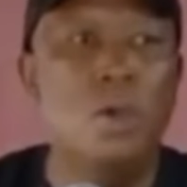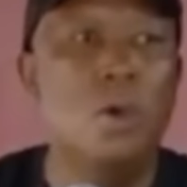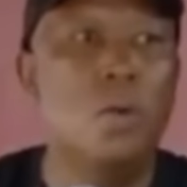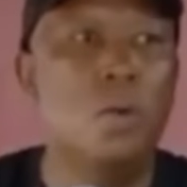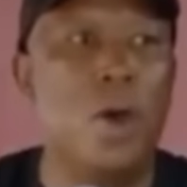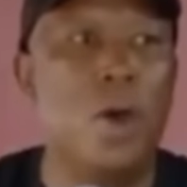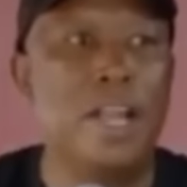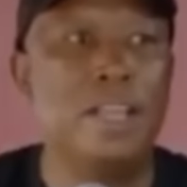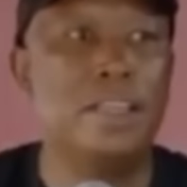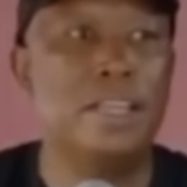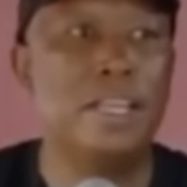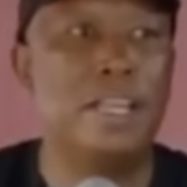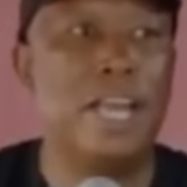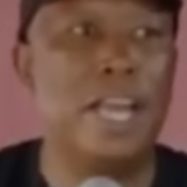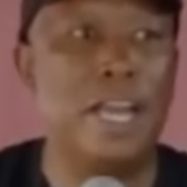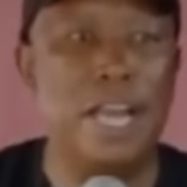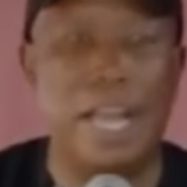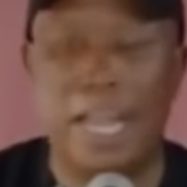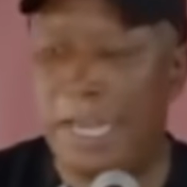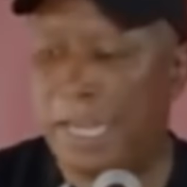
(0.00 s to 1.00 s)
One thing
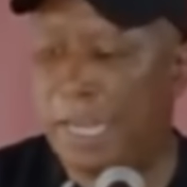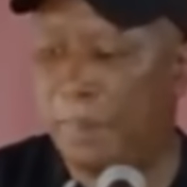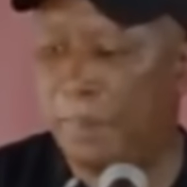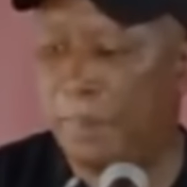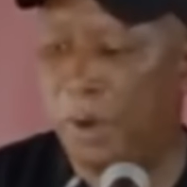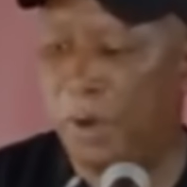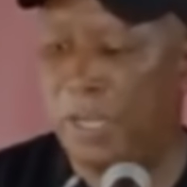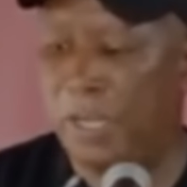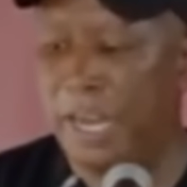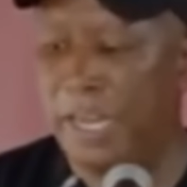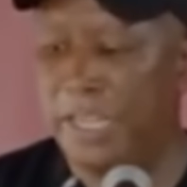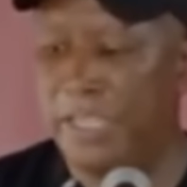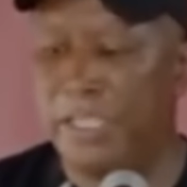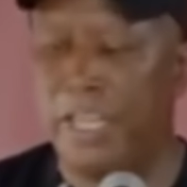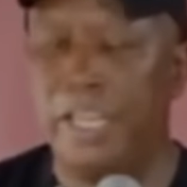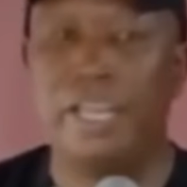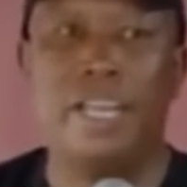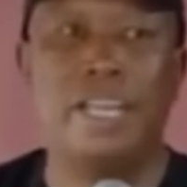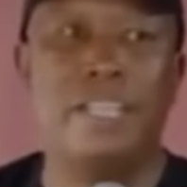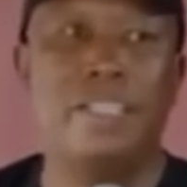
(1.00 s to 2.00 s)
I like about
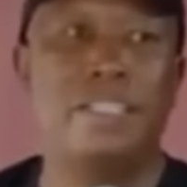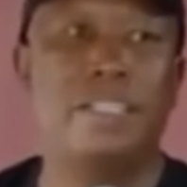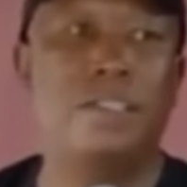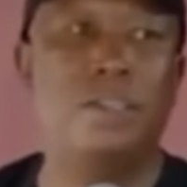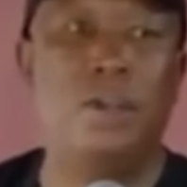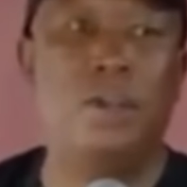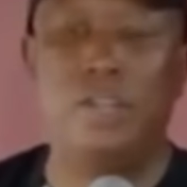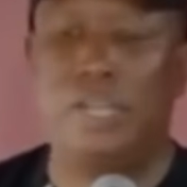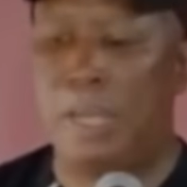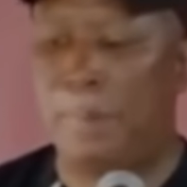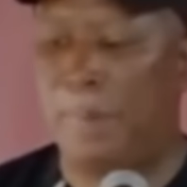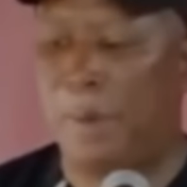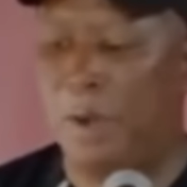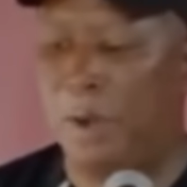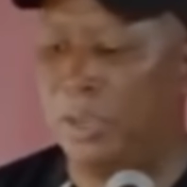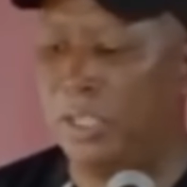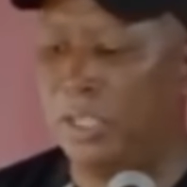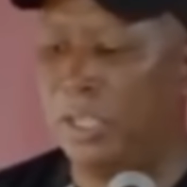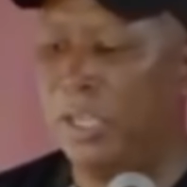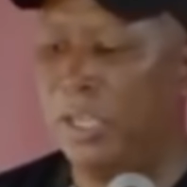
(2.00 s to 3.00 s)
Nigerians, it's not
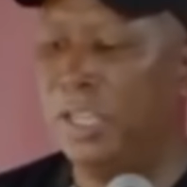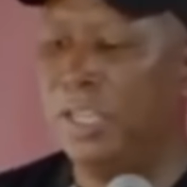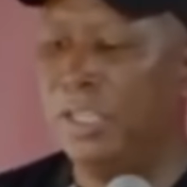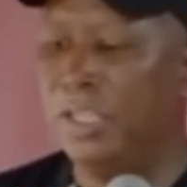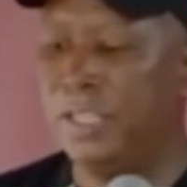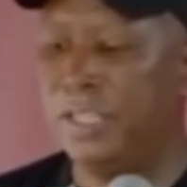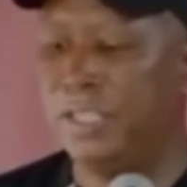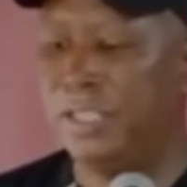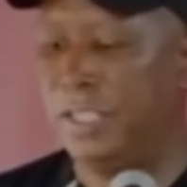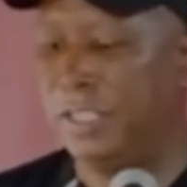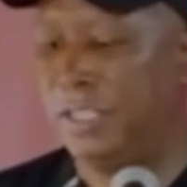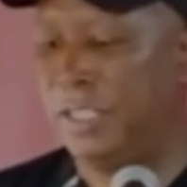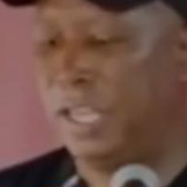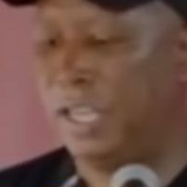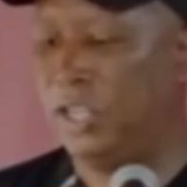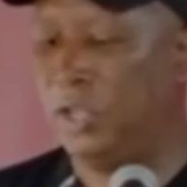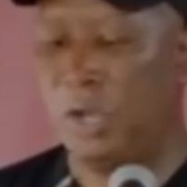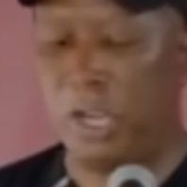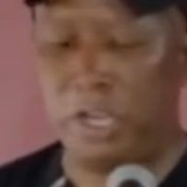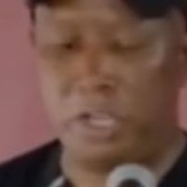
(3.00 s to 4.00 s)
about these things
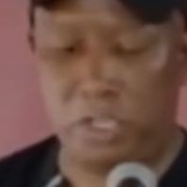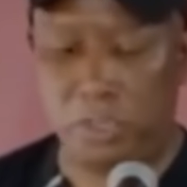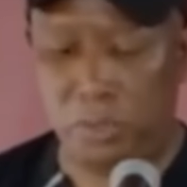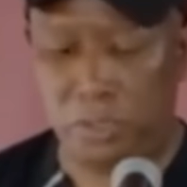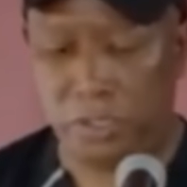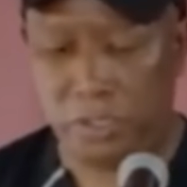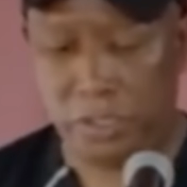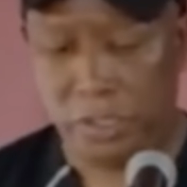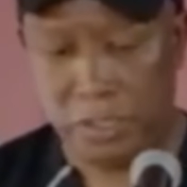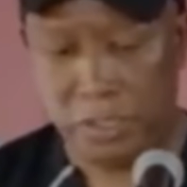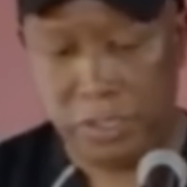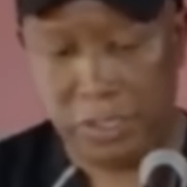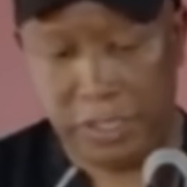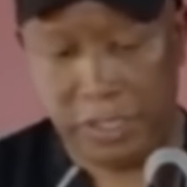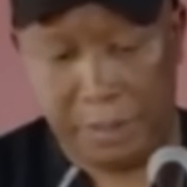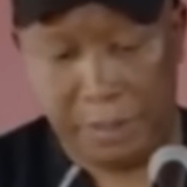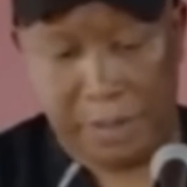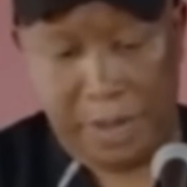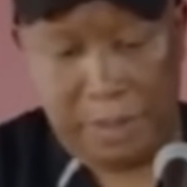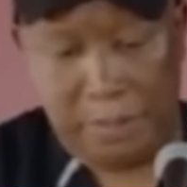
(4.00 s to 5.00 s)
that you accuse
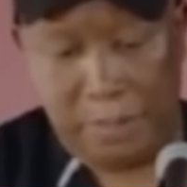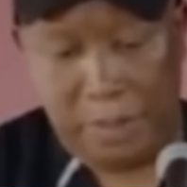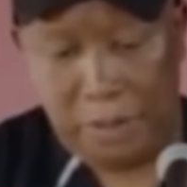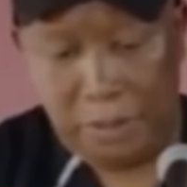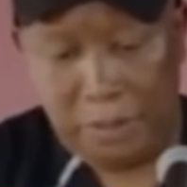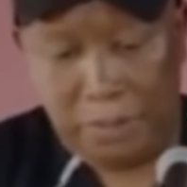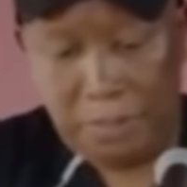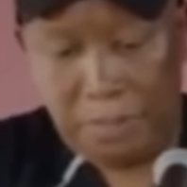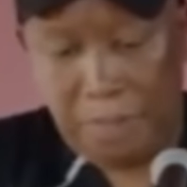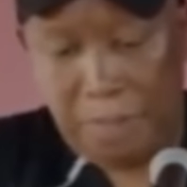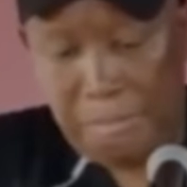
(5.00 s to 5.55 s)
them about.